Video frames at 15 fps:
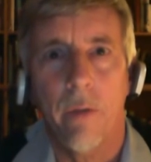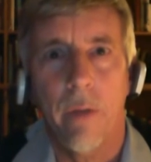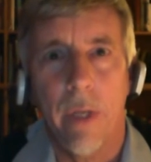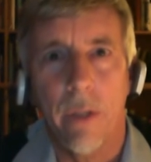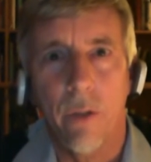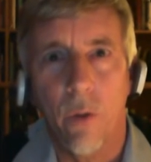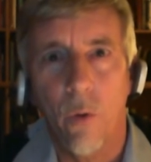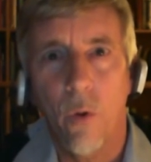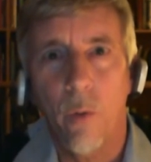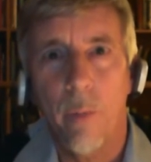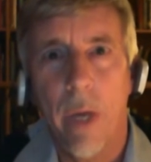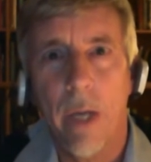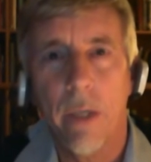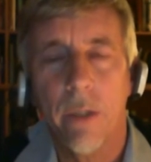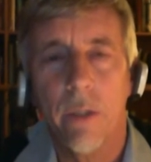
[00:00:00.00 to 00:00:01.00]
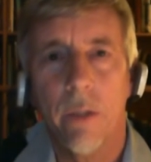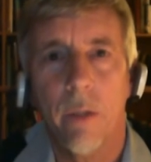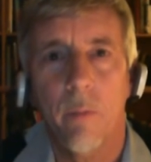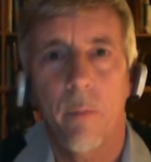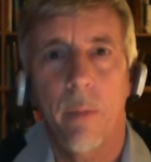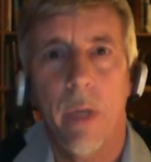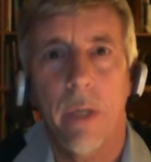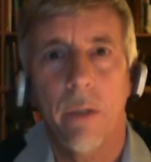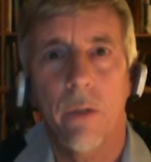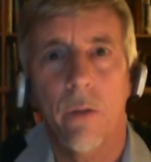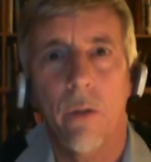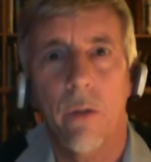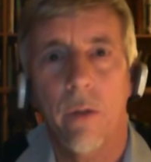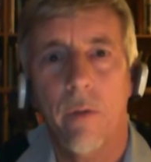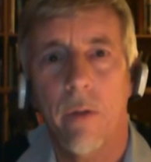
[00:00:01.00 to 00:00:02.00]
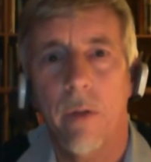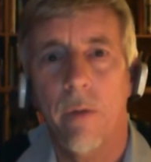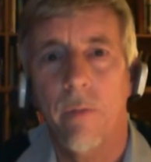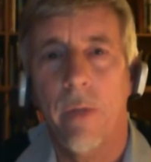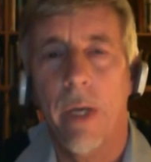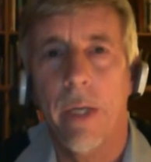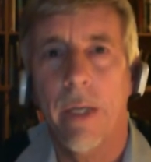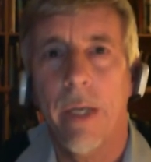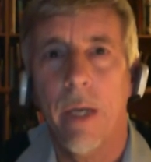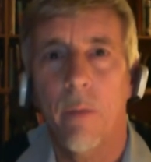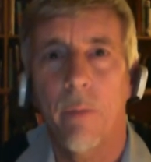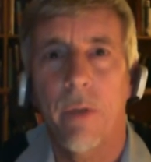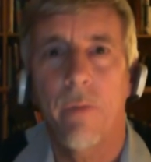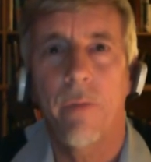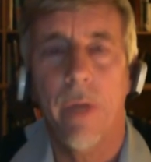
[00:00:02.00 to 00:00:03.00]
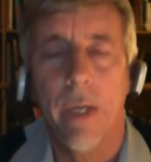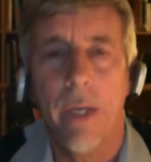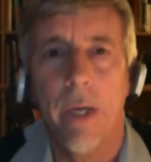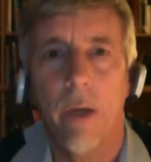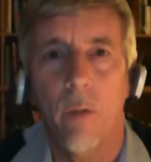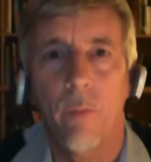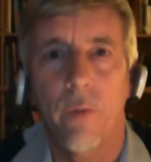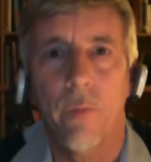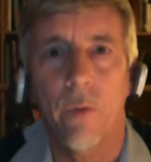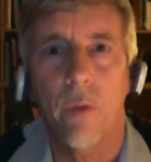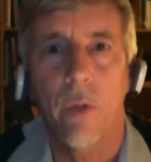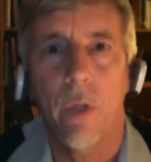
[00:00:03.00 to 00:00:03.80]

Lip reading: drawbacks, but they can be very helpful.